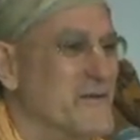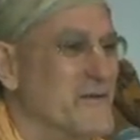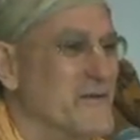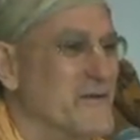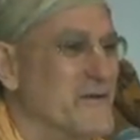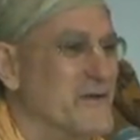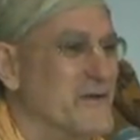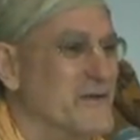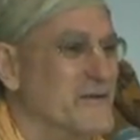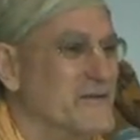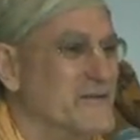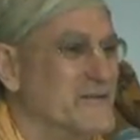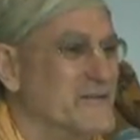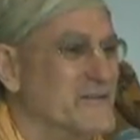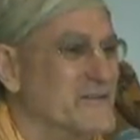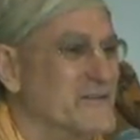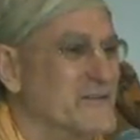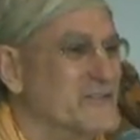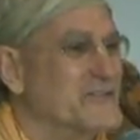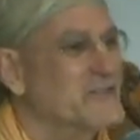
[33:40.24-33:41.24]
Right?
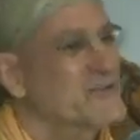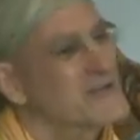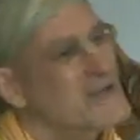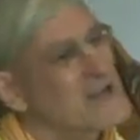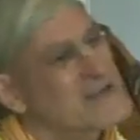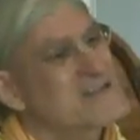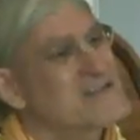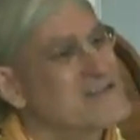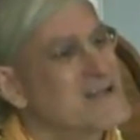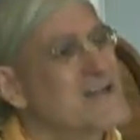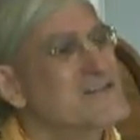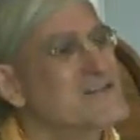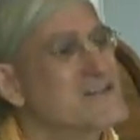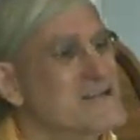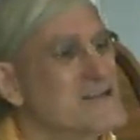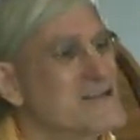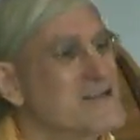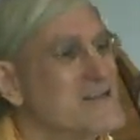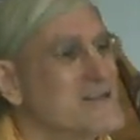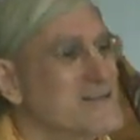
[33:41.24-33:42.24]
so that's,
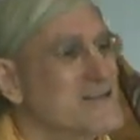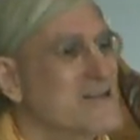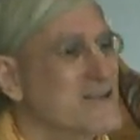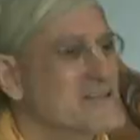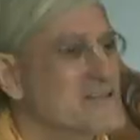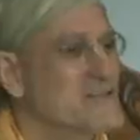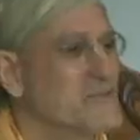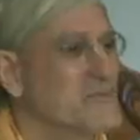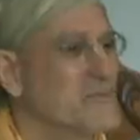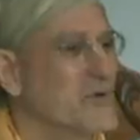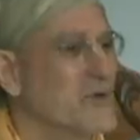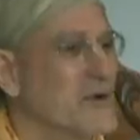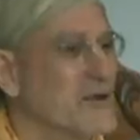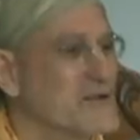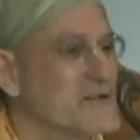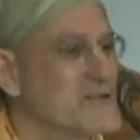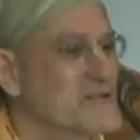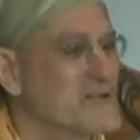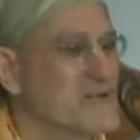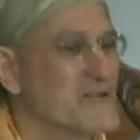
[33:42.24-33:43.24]
that's, the, that's the
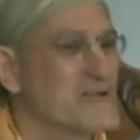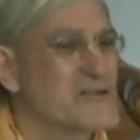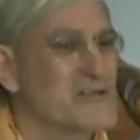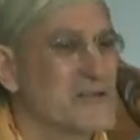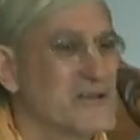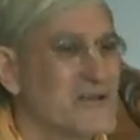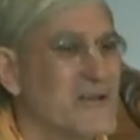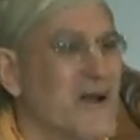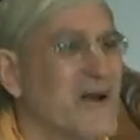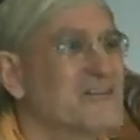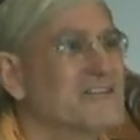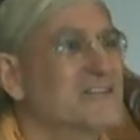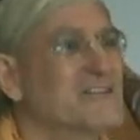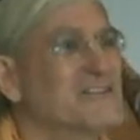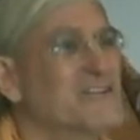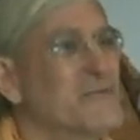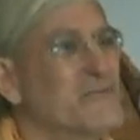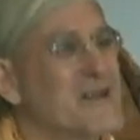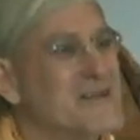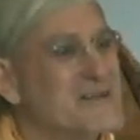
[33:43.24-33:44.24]
point. So sannyasa
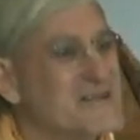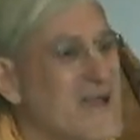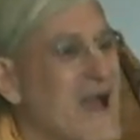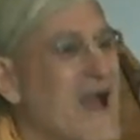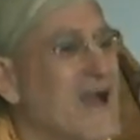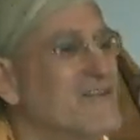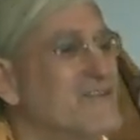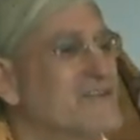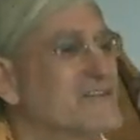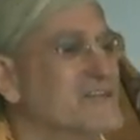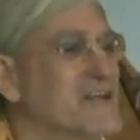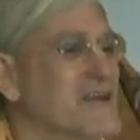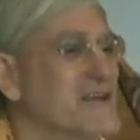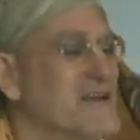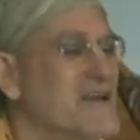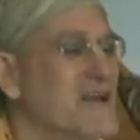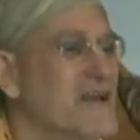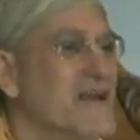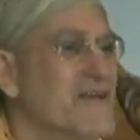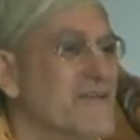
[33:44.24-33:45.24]
is a
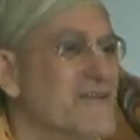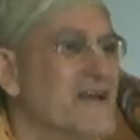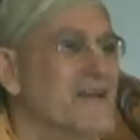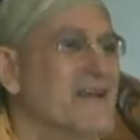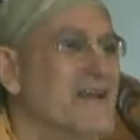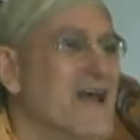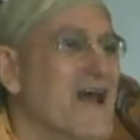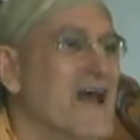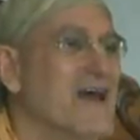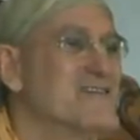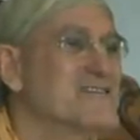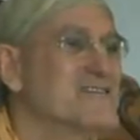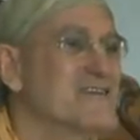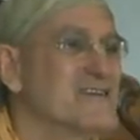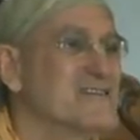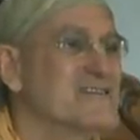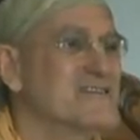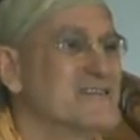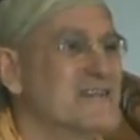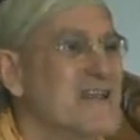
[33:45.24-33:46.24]
mentality, then it has
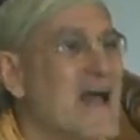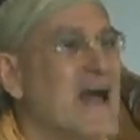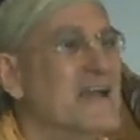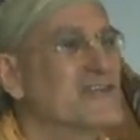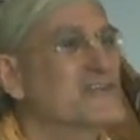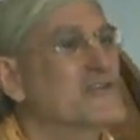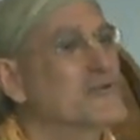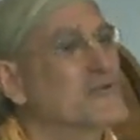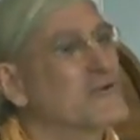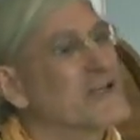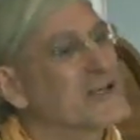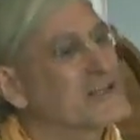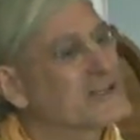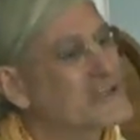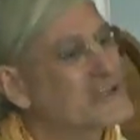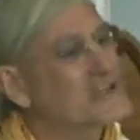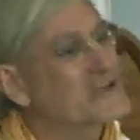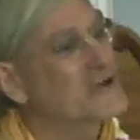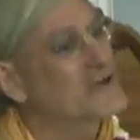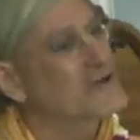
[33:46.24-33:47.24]
its natural
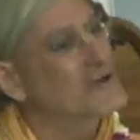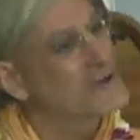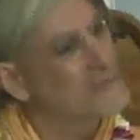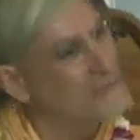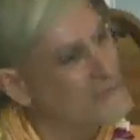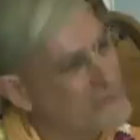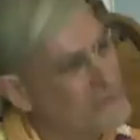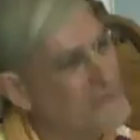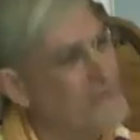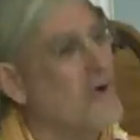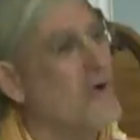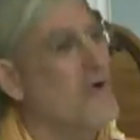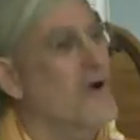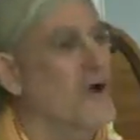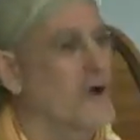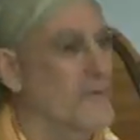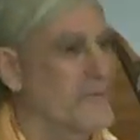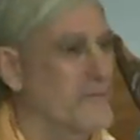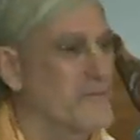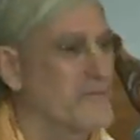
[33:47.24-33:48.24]
external
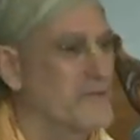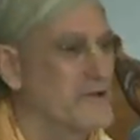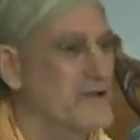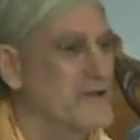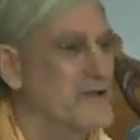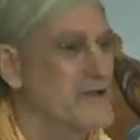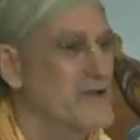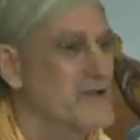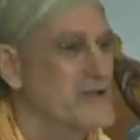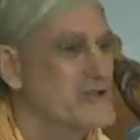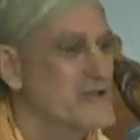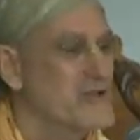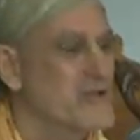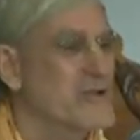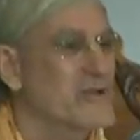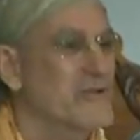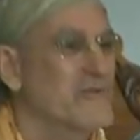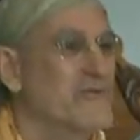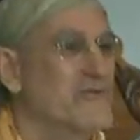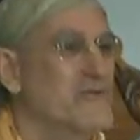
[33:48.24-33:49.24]
form. So
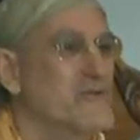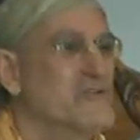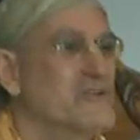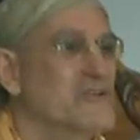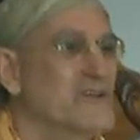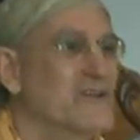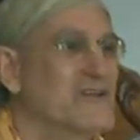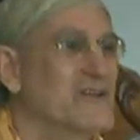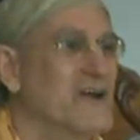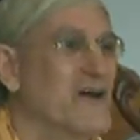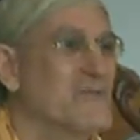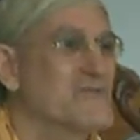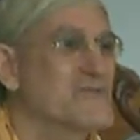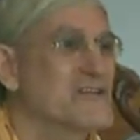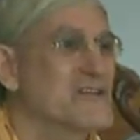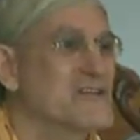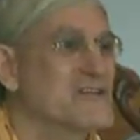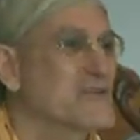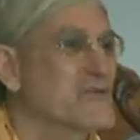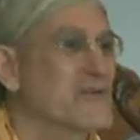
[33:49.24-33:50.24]
the confusion
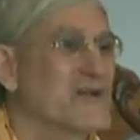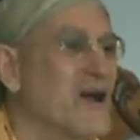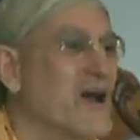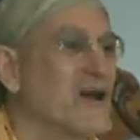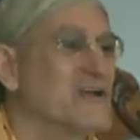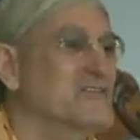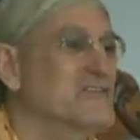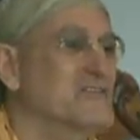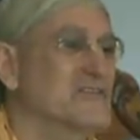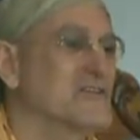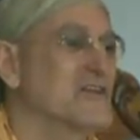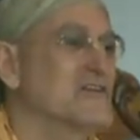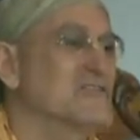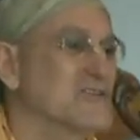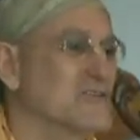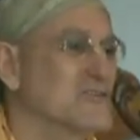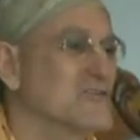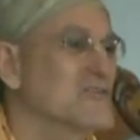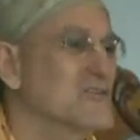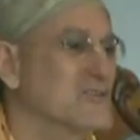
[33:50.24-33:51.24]
comes as grihasta
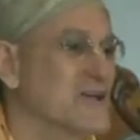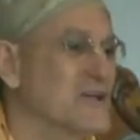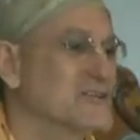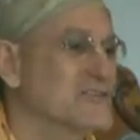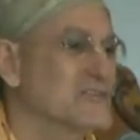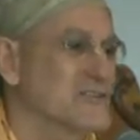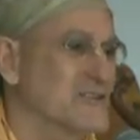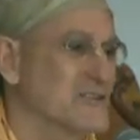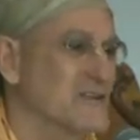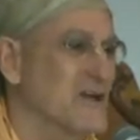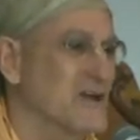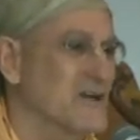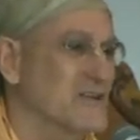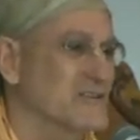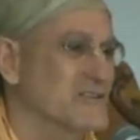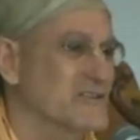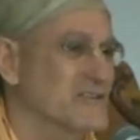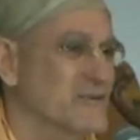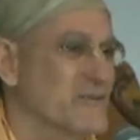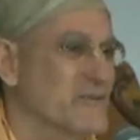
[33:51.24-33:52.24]
doesn't look like sannyas.